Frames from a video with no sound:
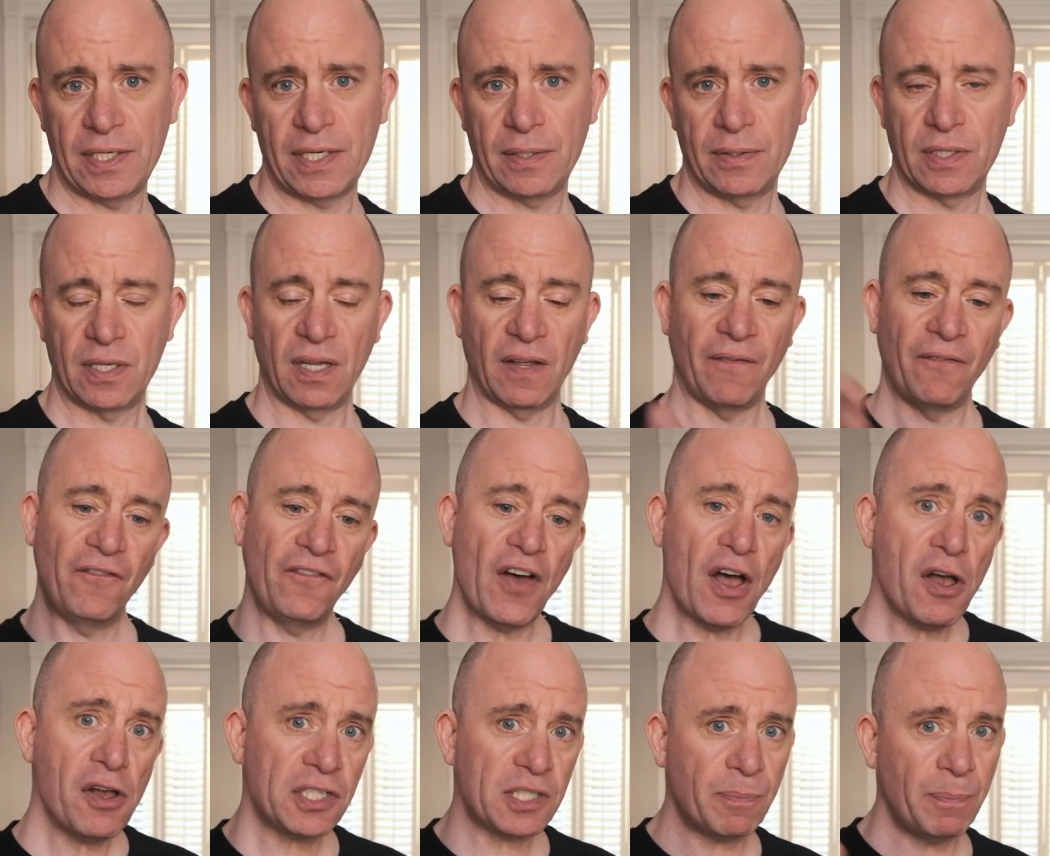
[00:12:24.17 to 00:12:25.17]
So the
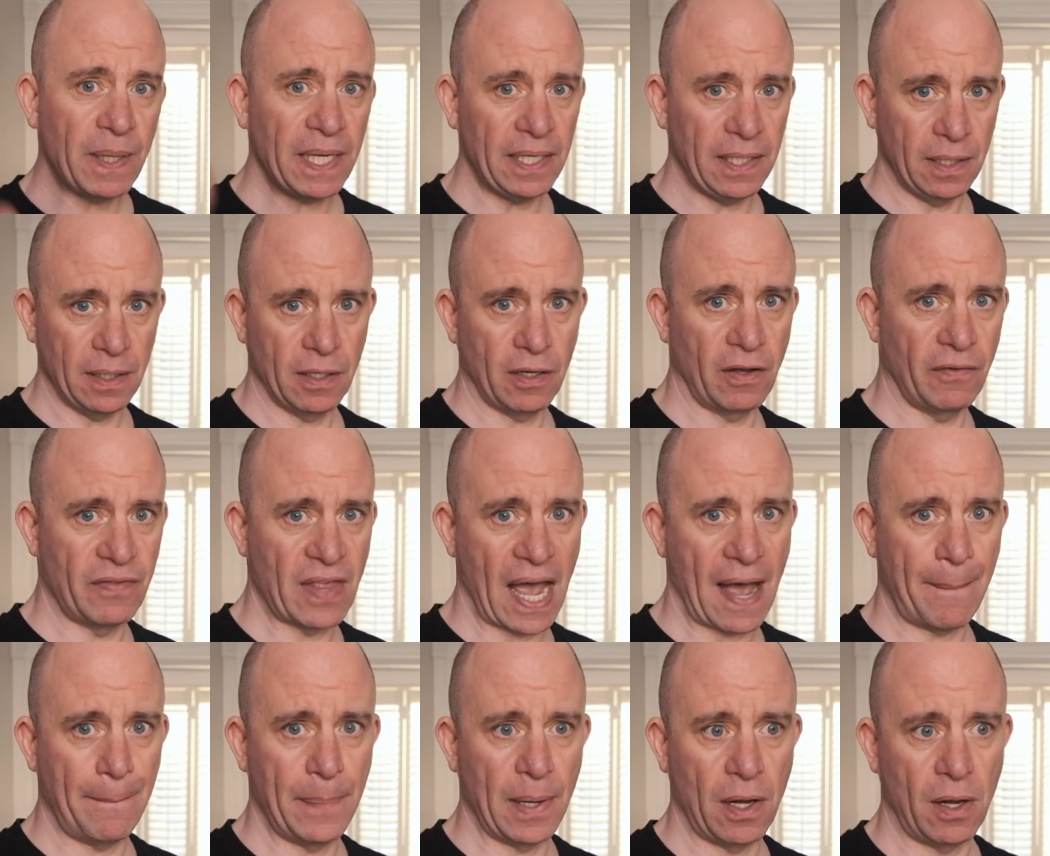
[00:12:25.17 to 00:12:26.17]
first beat of
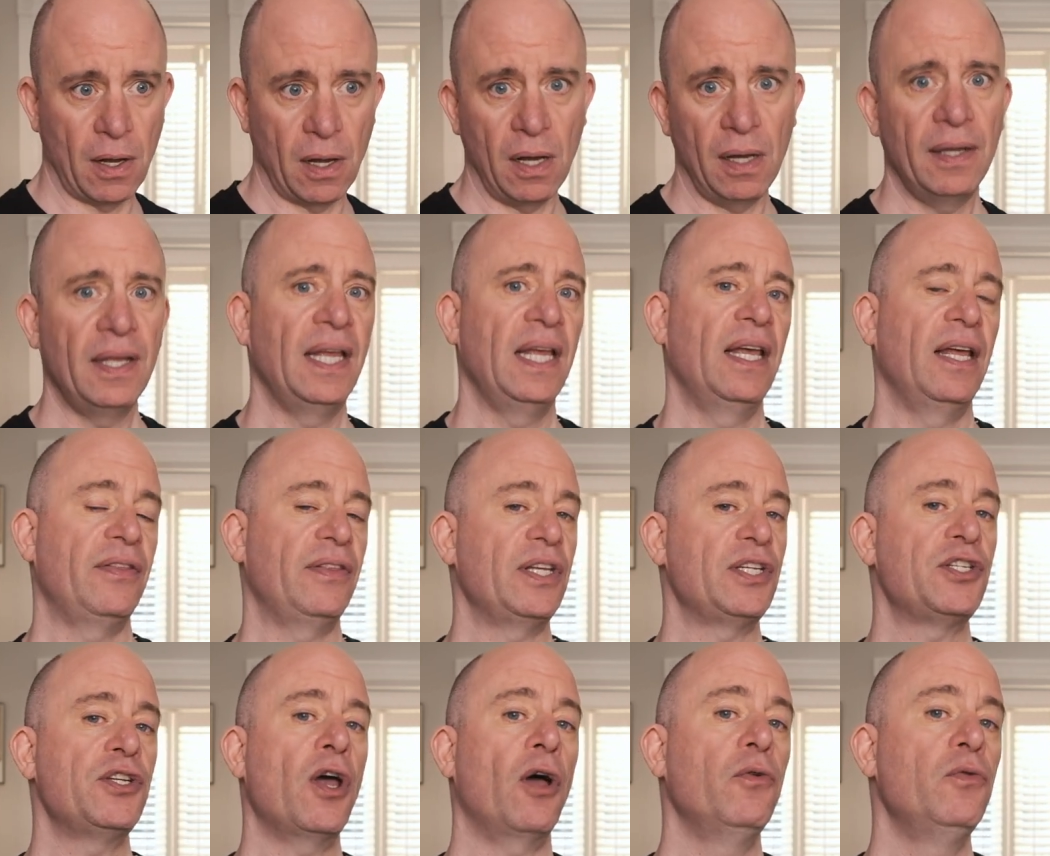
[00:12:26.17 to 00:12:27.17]
that bar,
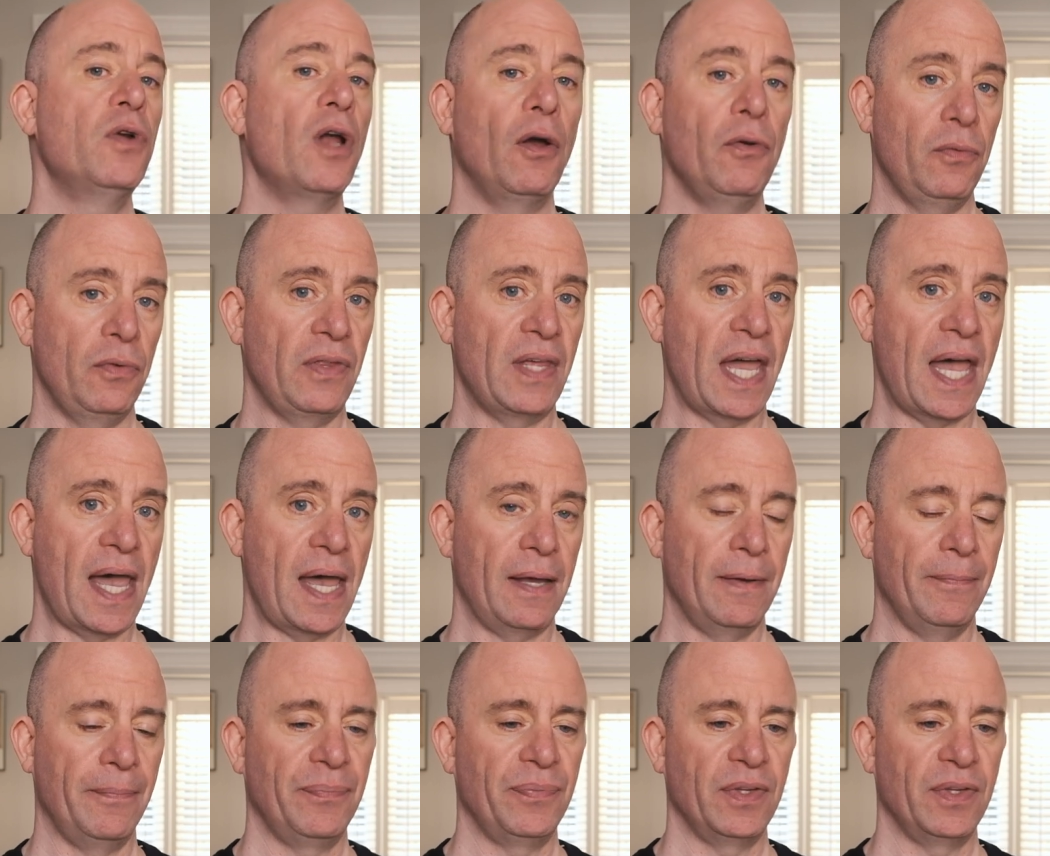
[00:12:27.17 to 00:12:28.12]
there's no note there.